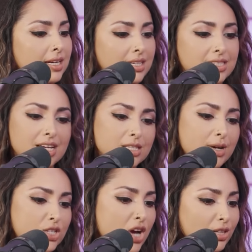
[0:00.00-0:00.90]
it's because of
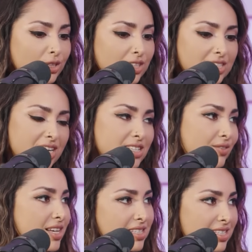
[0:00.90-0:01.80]
my childhood, it's because of
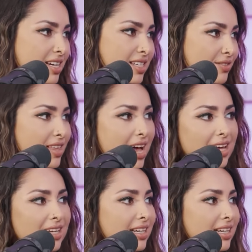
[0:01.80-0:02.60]
this, it's because of that.